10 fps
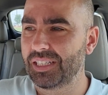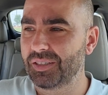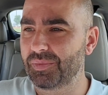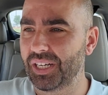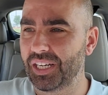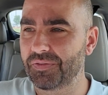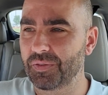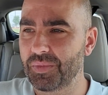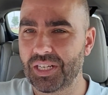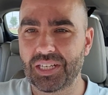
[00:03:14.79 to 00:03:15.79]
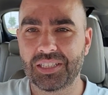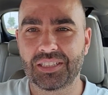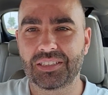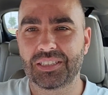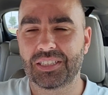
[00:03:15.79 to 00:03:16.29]
But for me,
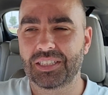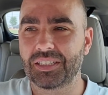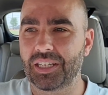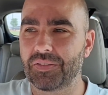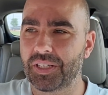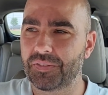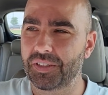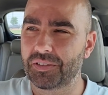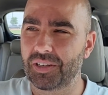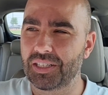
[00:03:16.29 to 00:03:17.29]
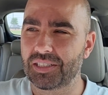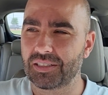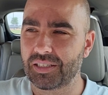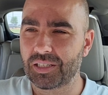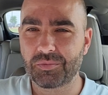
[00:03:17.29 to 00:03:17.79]
even if it creates a
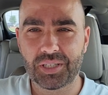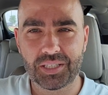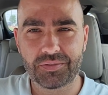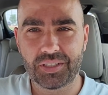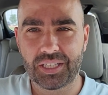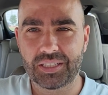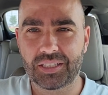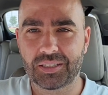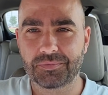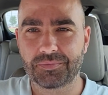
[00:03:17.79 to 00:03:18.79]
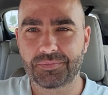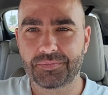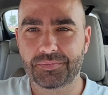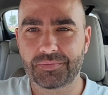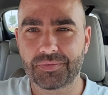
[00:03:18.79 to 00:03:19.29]
little bit of like,
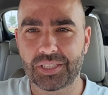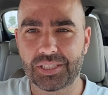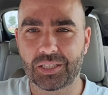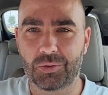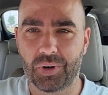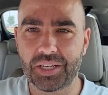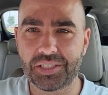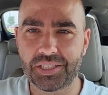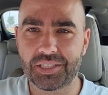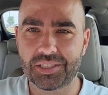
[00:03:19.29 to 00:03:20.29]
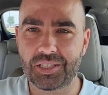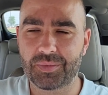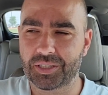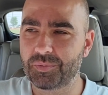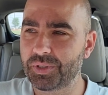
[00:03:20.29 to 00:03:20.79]
it's not quite as easy to see
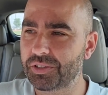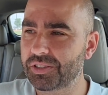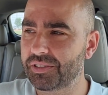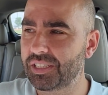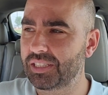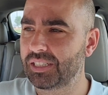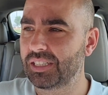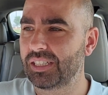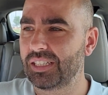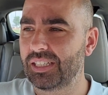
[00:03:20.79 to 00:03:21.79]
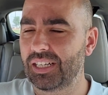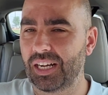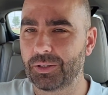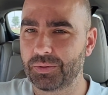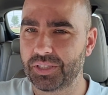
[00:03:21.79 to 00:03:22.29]
my computer screen,
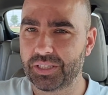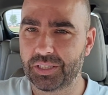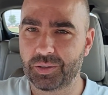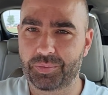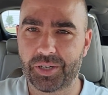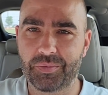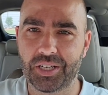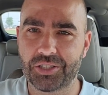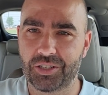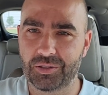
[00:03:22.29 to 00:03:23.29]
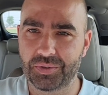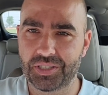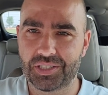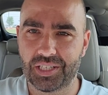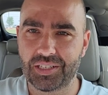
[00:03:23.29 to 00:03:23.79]
I will pretty much
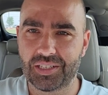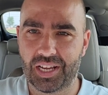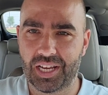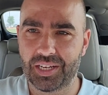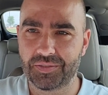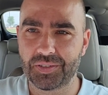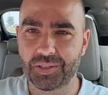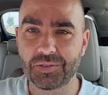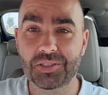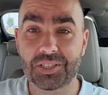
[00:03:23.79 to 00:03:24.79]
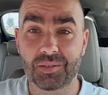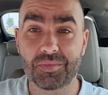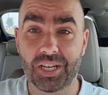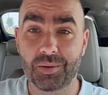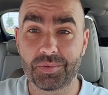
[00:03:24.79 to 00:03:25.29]
always tend to have some
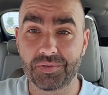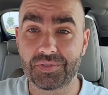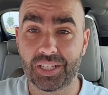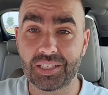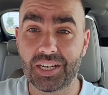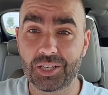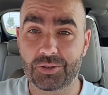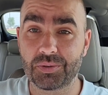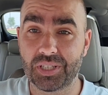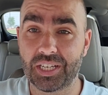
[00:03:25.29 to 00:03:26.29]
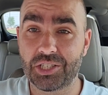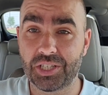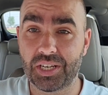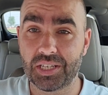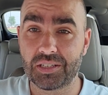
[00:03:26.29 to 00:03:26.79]
type of like natural light
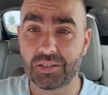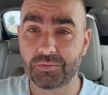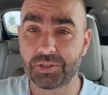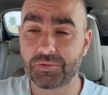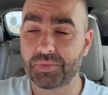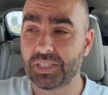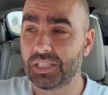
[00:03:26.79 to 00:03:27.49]
shining into the room.